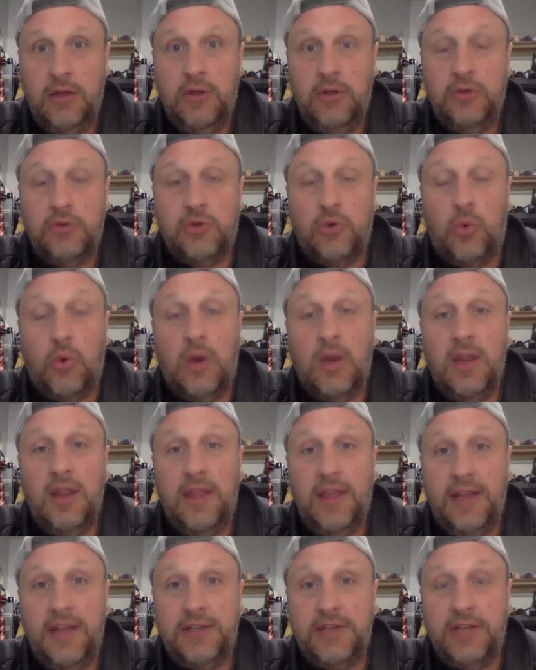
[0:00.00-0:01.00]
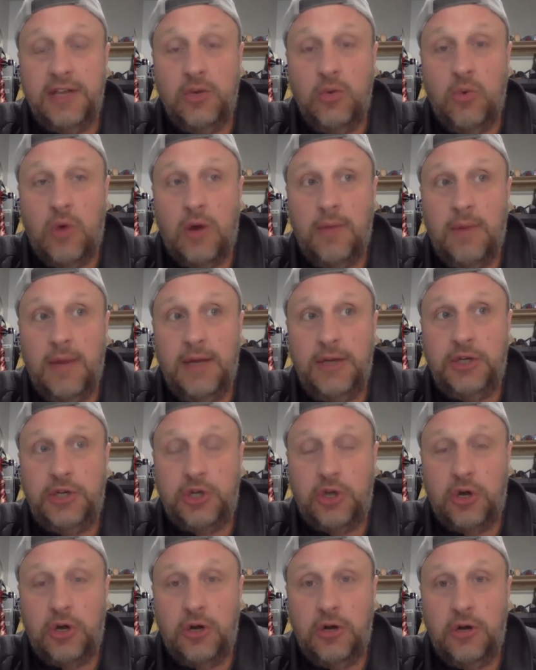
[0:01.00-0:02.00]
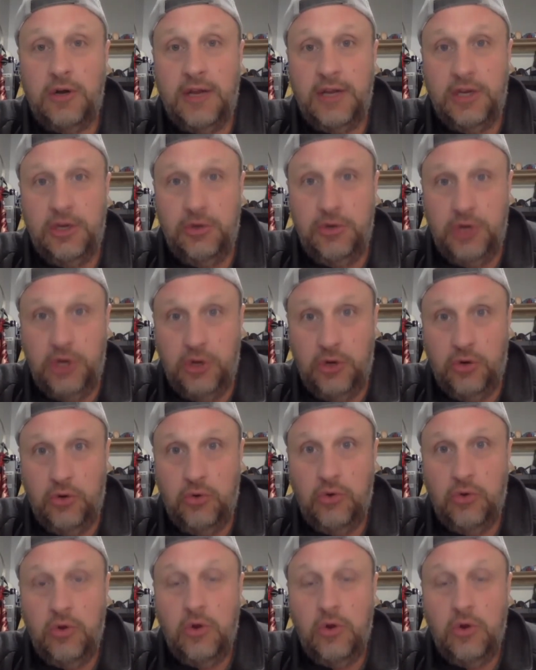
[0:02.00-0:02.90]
So one of the things that you want to make sure that you do